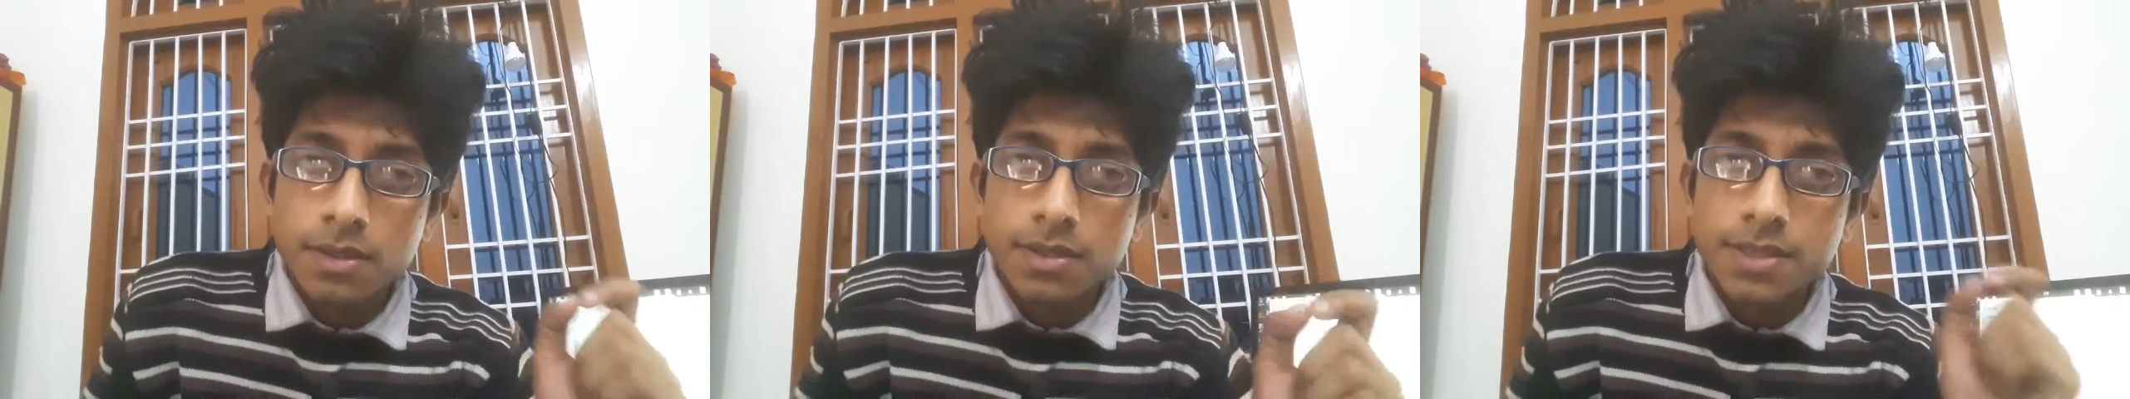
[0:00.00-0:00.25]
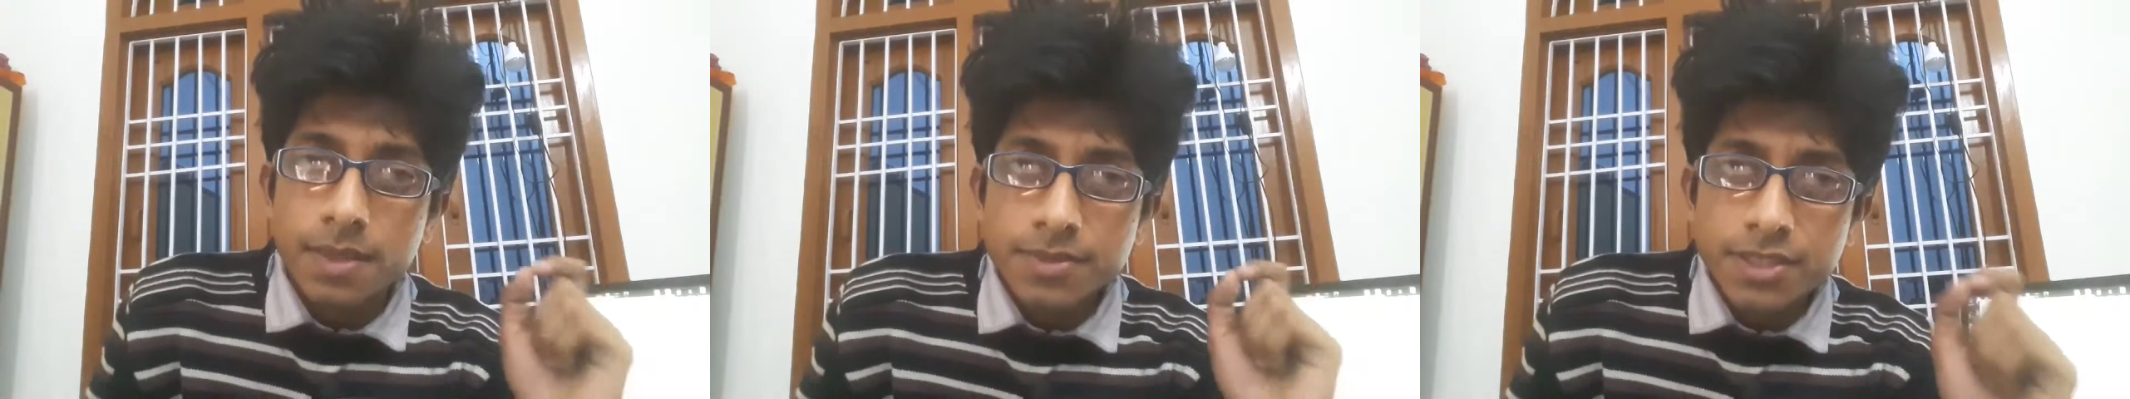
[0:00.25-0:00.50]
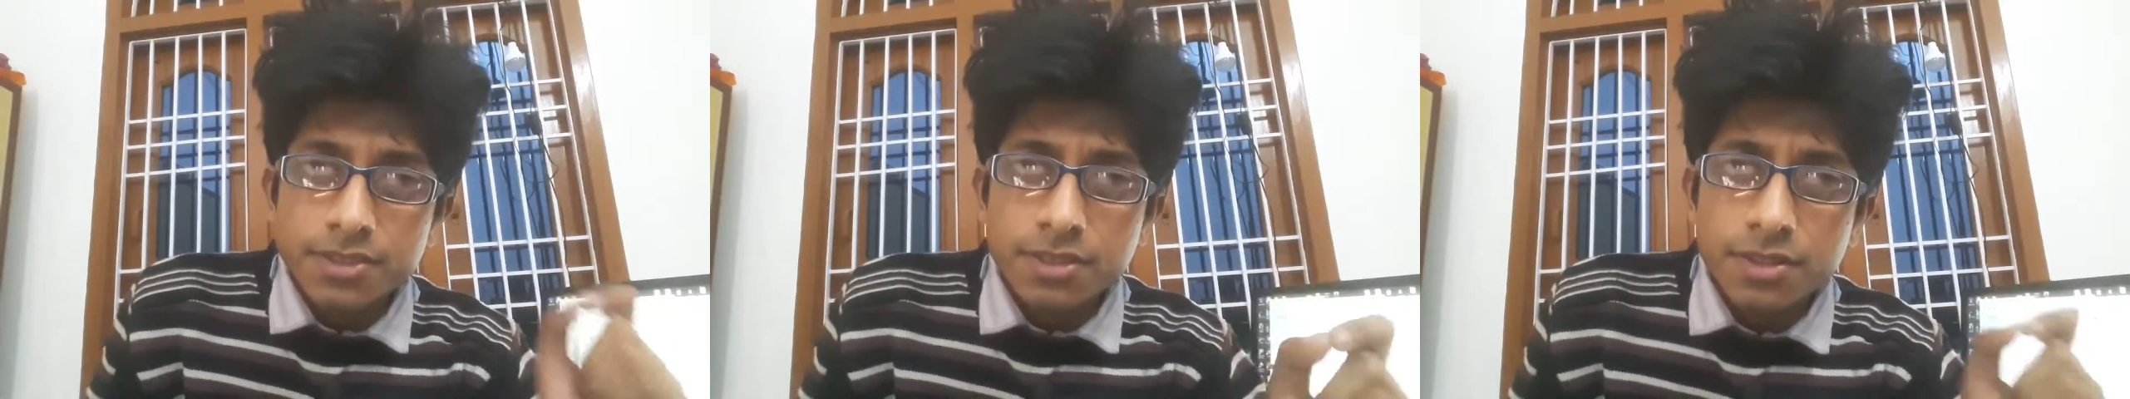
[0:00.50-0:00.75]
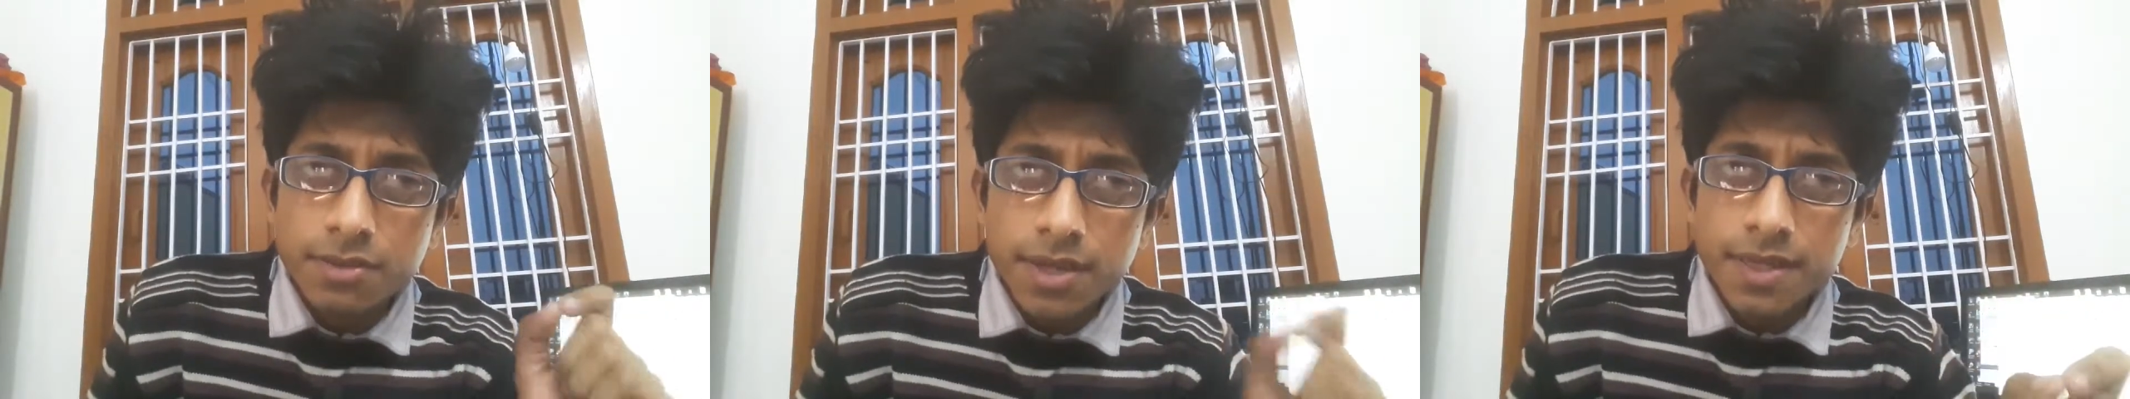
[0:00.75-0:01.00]

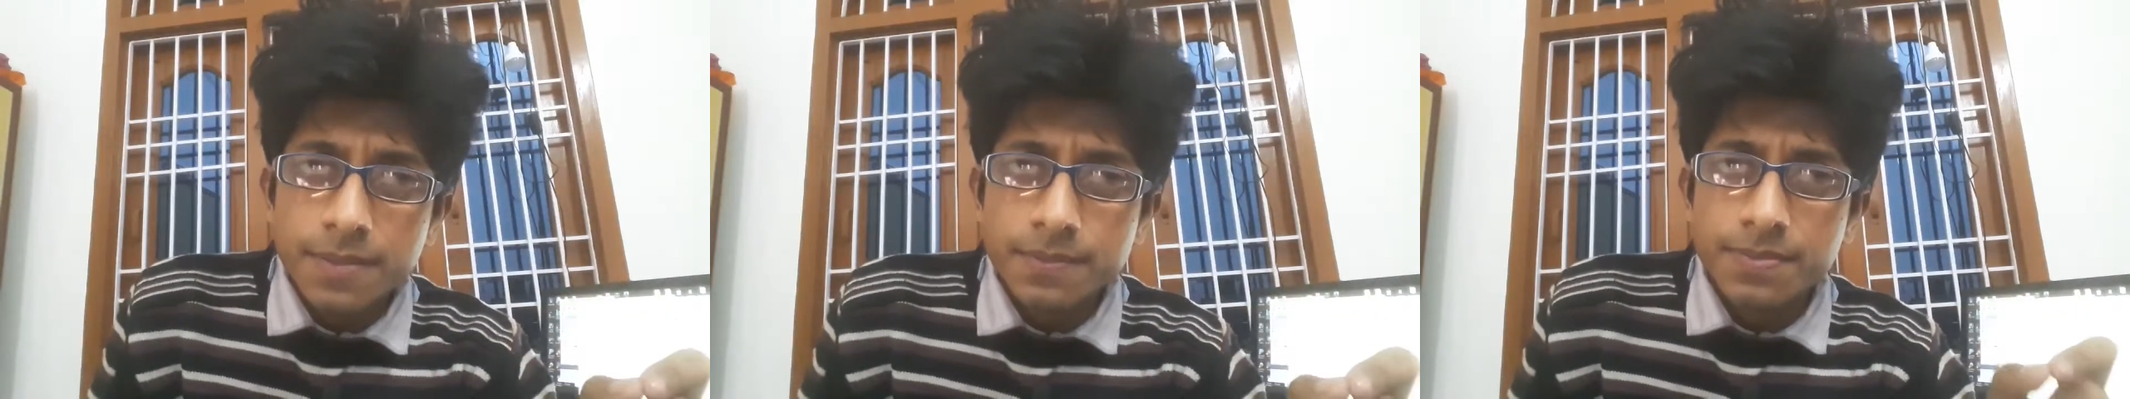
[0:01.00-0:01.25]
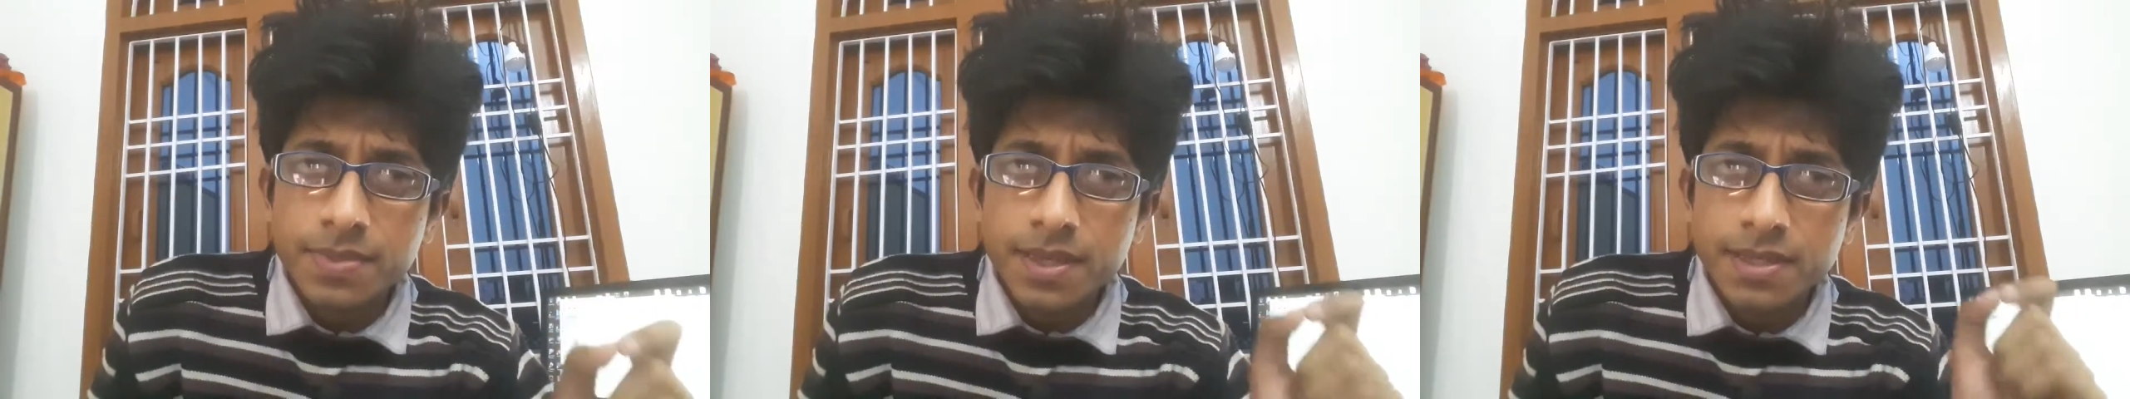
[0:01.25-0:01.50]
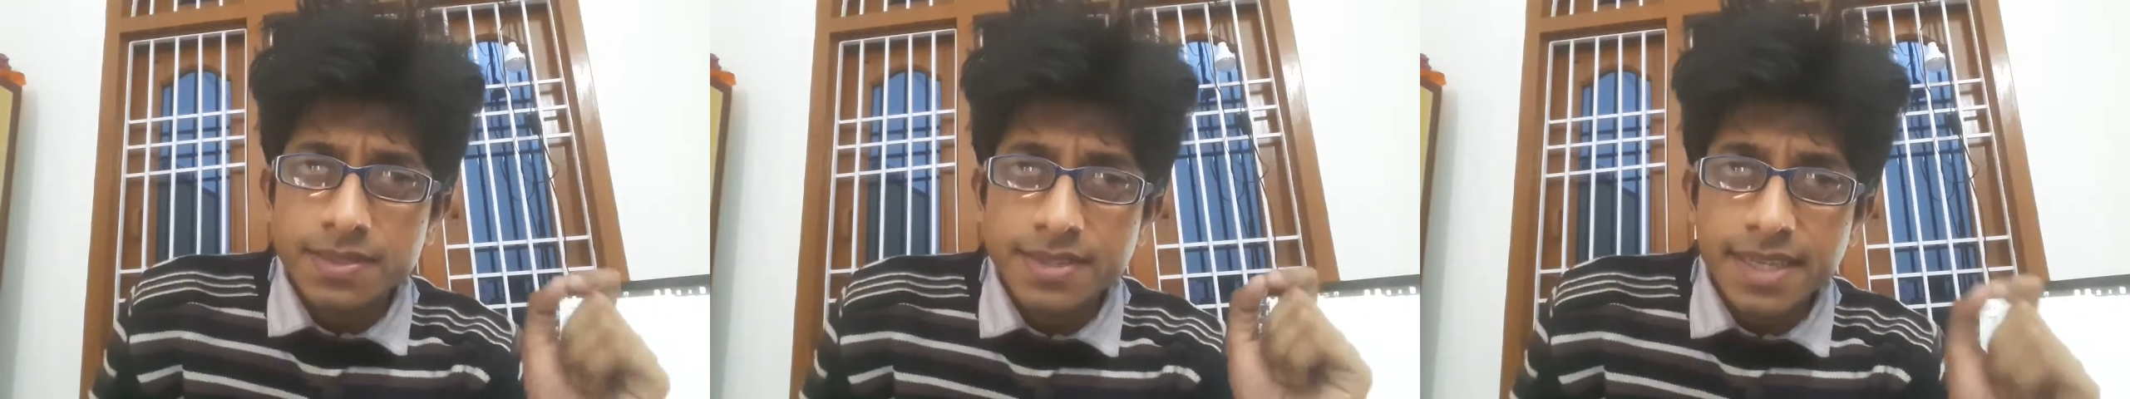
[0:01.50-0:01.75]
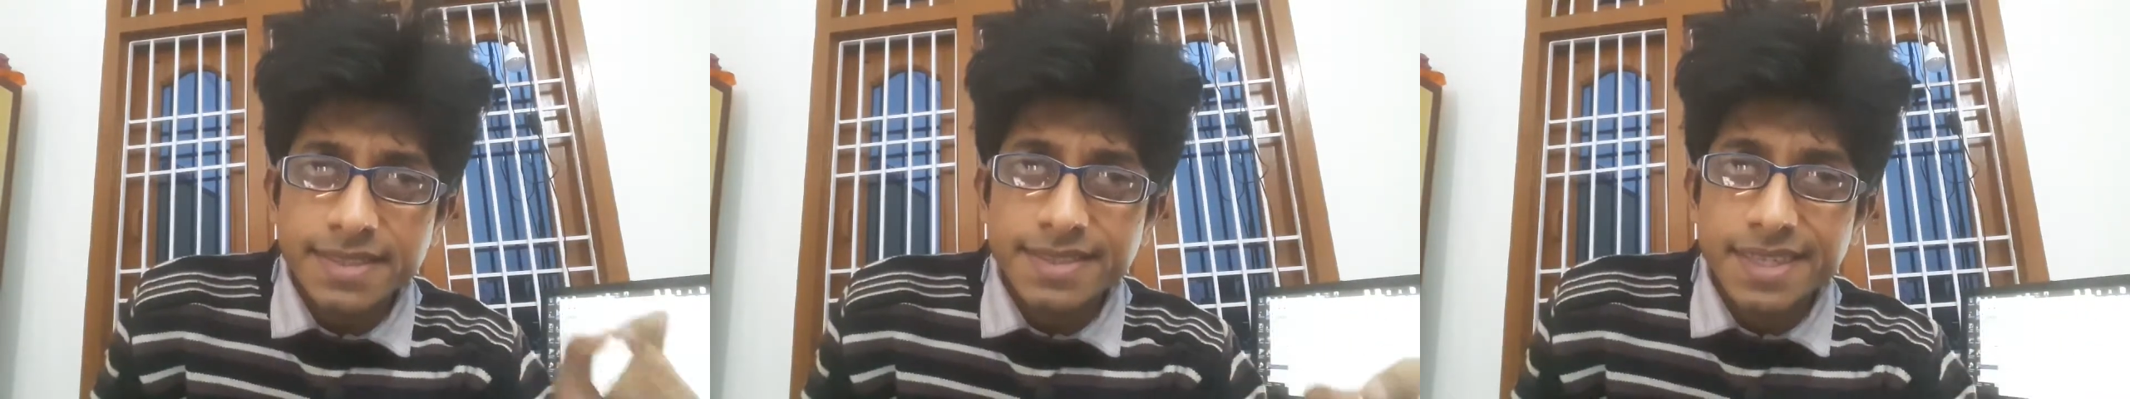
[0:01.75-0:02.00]
Subsection 3
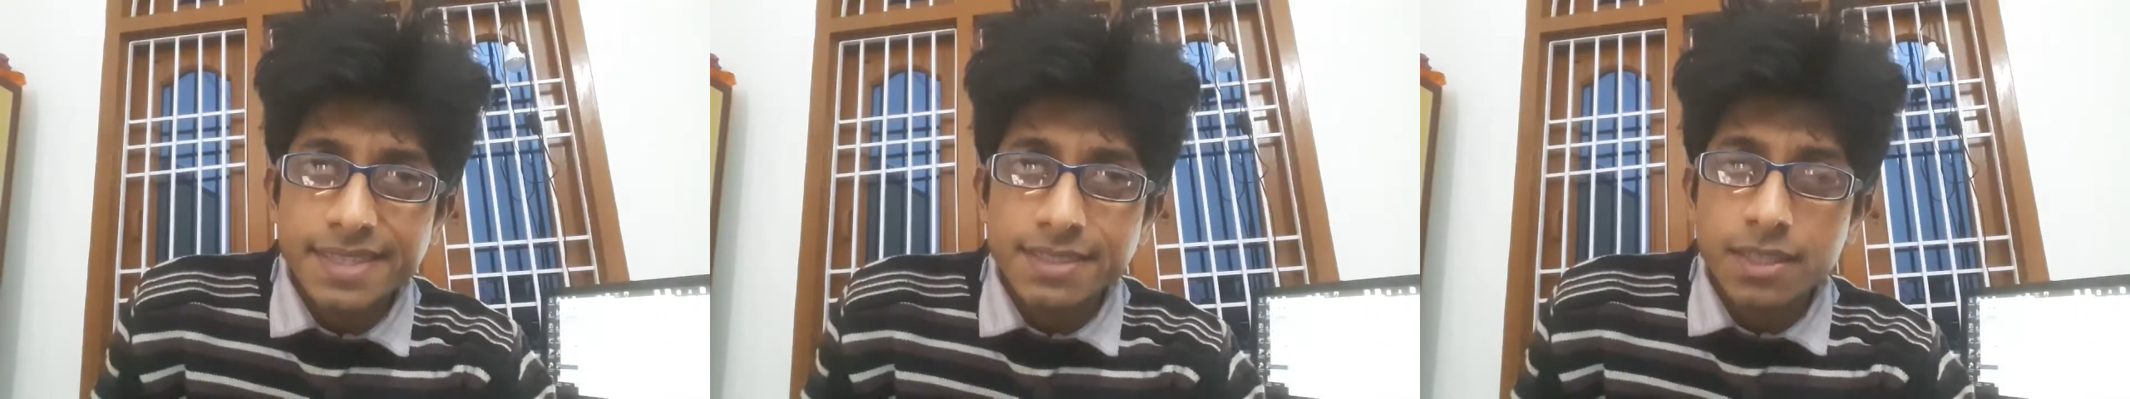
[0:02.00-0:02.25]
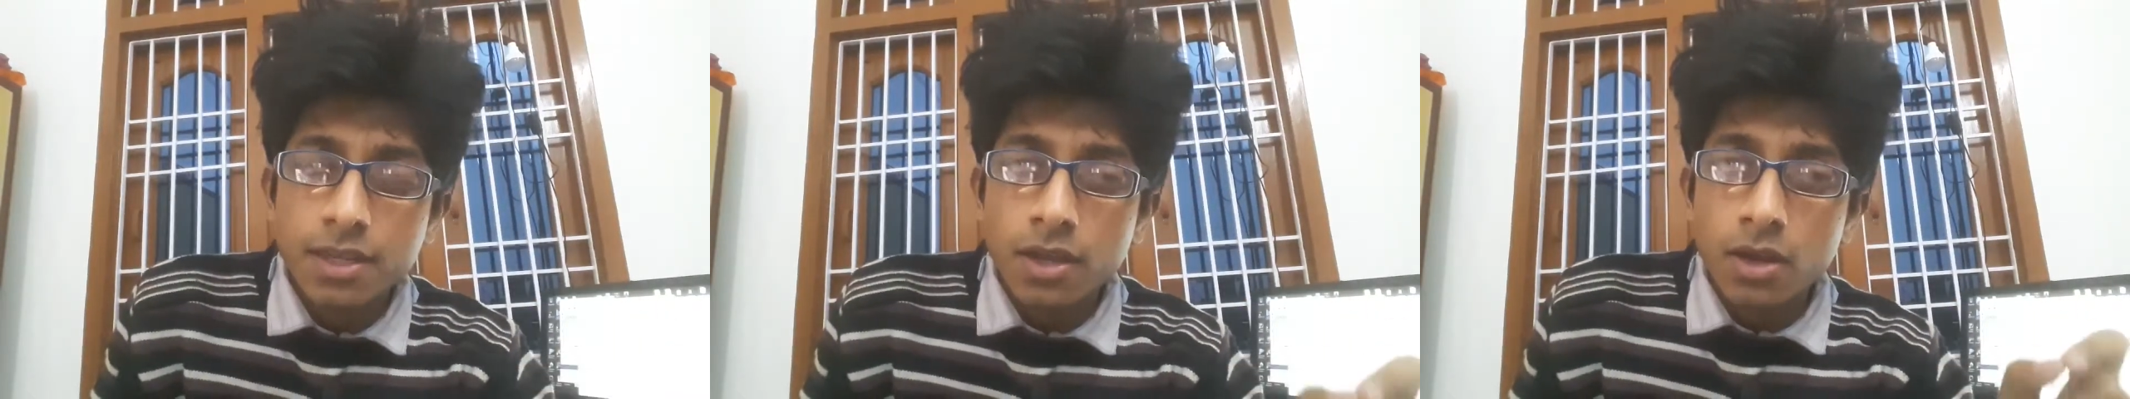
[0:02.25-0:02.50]
says that